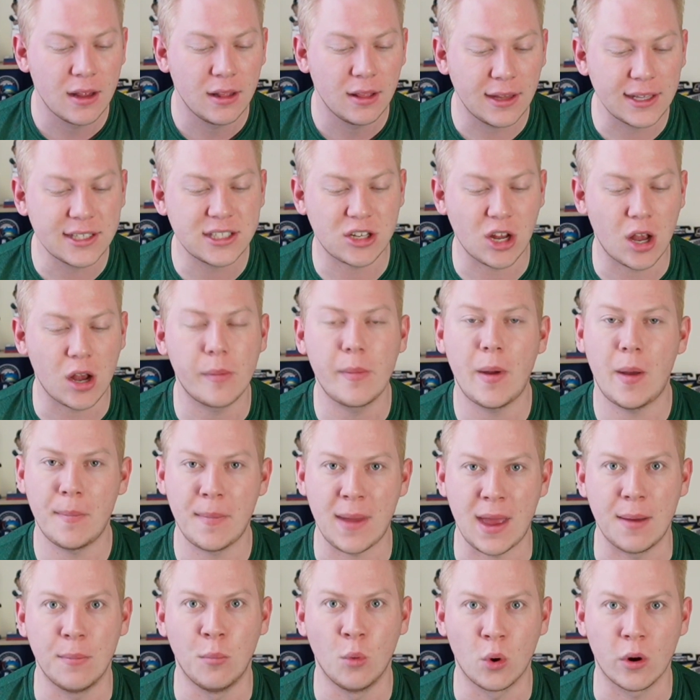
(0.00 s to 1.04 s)
Let's talk about
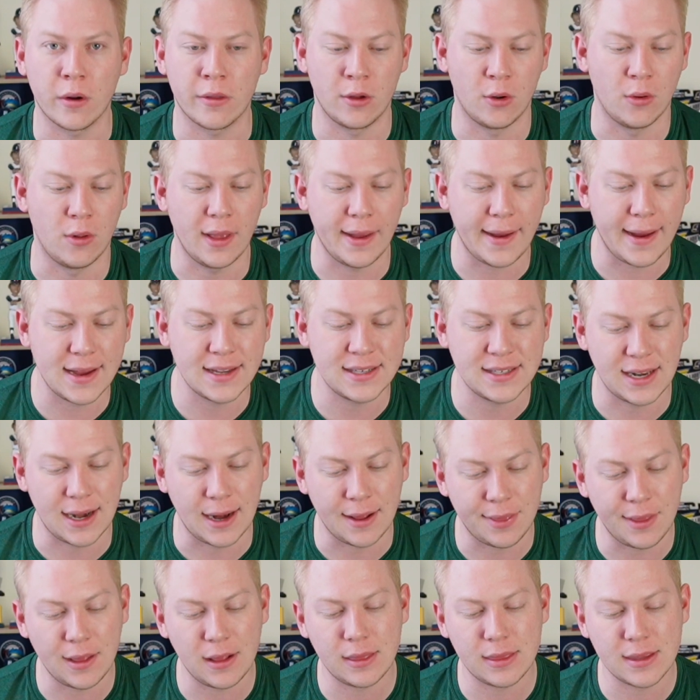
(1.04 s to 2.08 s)
Matt Moore, though. Like I said,
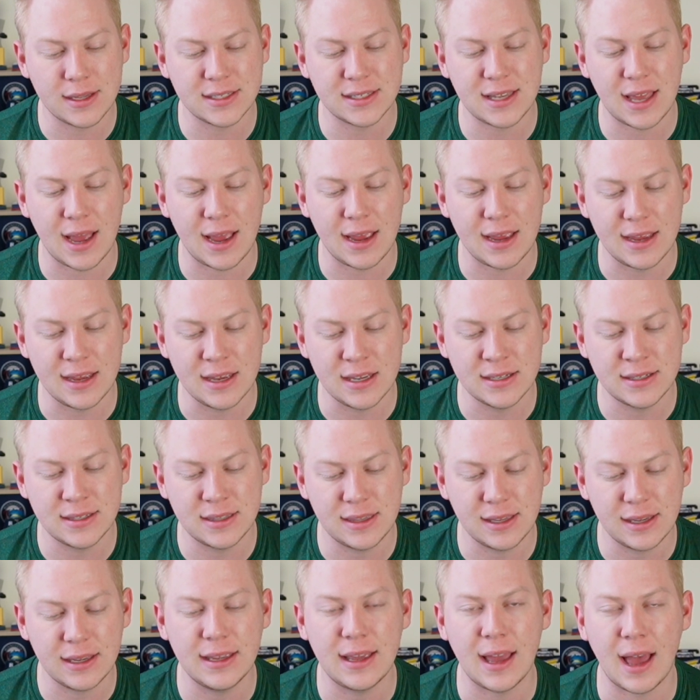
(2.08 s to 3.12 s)
I think this guy is
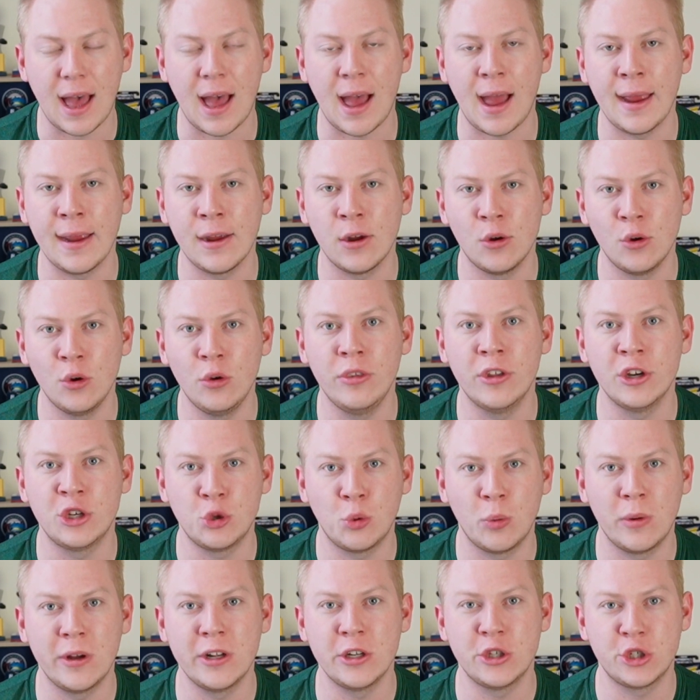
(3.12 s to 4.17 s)
the guy who the
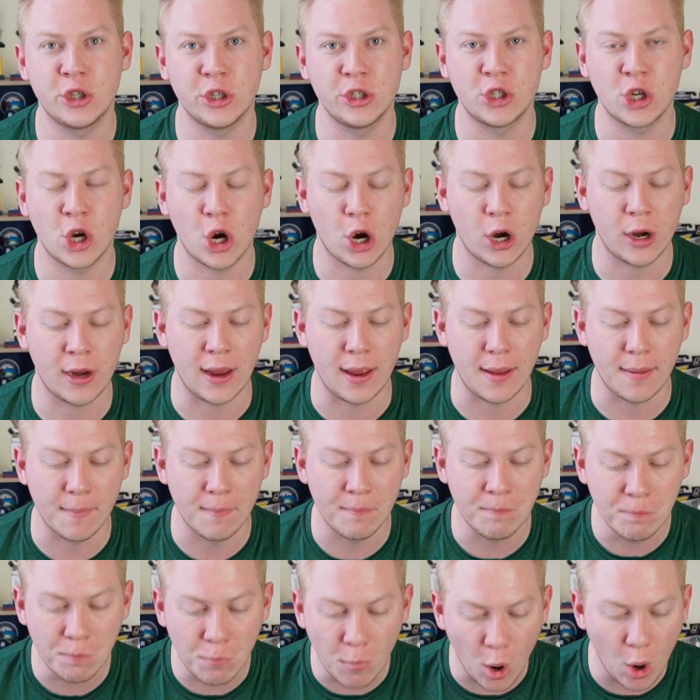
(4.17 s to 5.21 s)
Twins should target
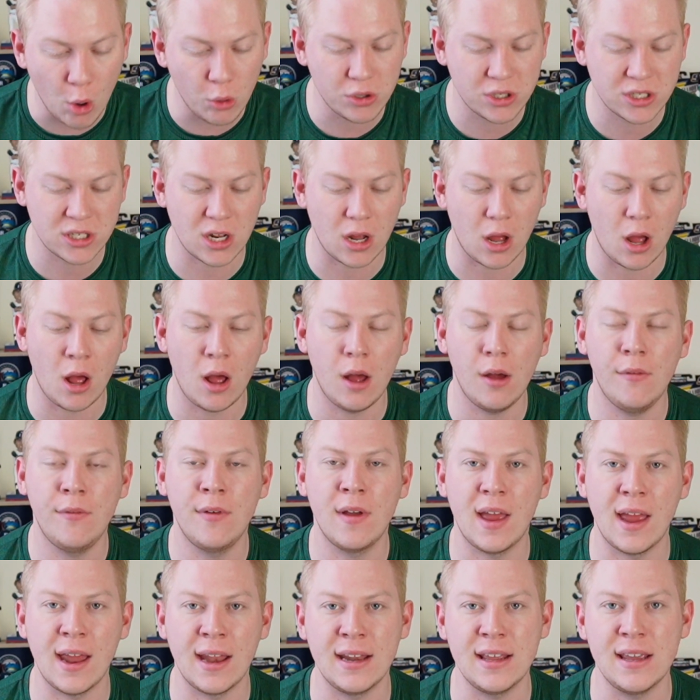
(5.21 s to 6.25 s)
most of
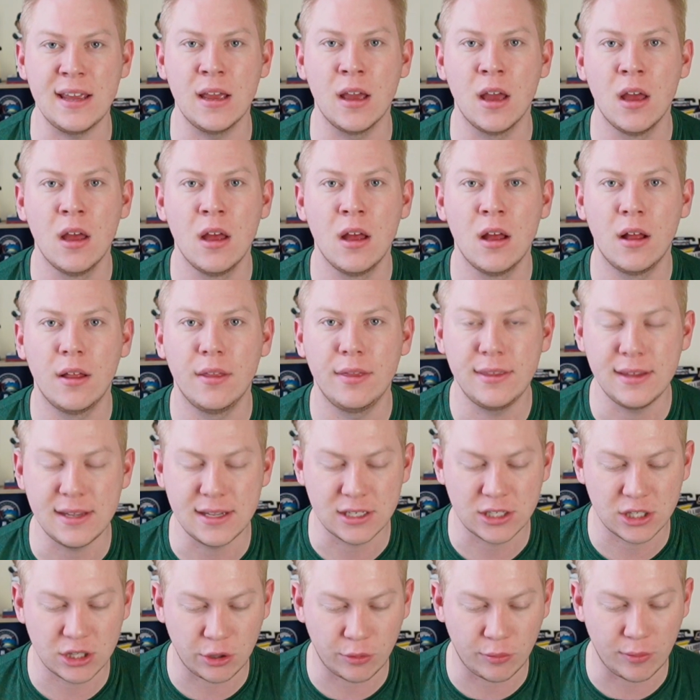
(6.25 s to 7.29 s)
any
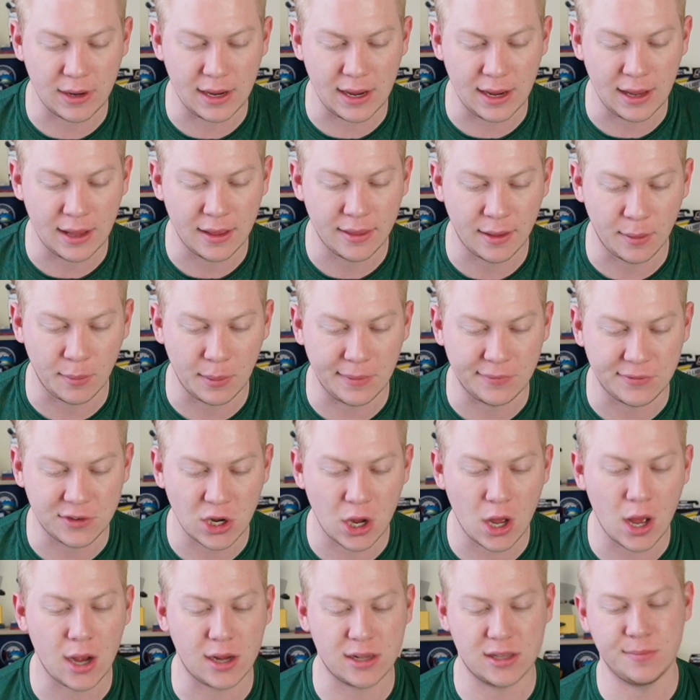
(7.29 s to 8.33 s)
these three that we've
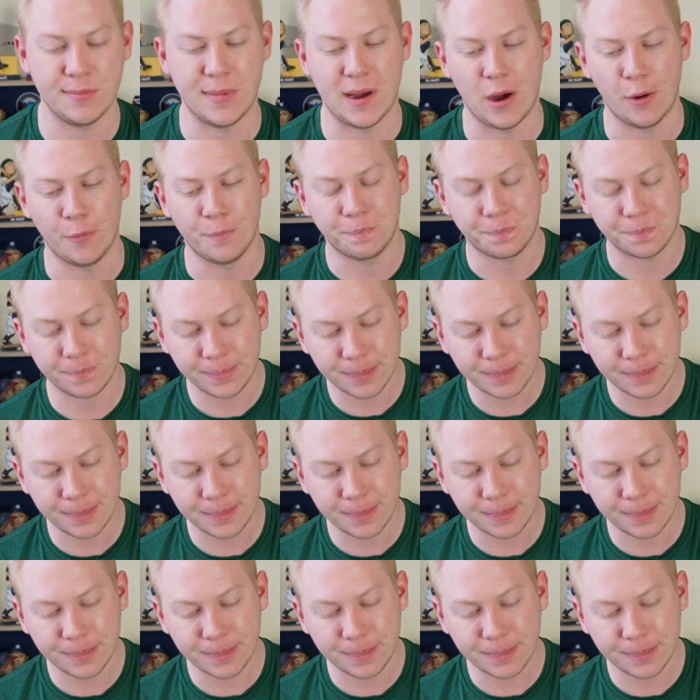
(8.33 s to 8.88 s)
talked about.